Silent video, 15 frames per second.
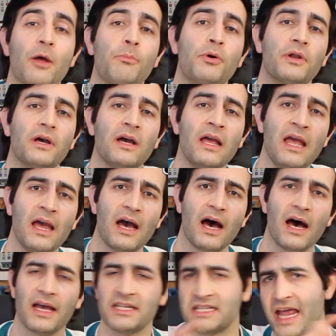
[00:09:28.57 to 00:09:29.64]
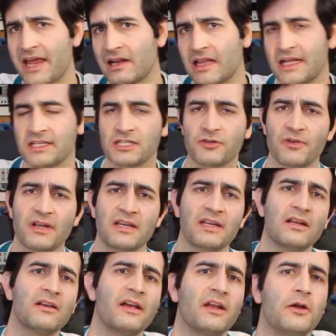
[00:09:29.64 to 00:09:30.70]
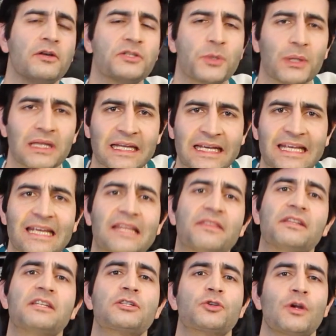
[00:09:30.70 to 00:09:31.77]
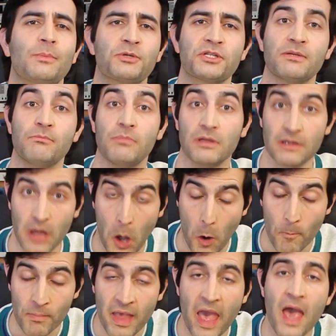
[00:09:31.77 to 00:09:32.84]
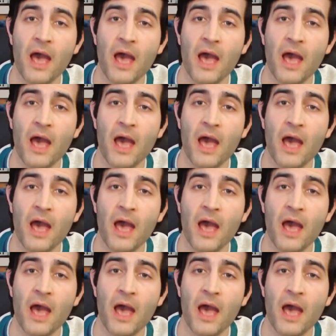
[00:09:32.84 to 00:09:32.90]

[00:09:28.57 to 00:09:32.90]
I'll put a, uh, his handle on screen here and also a link in the description below.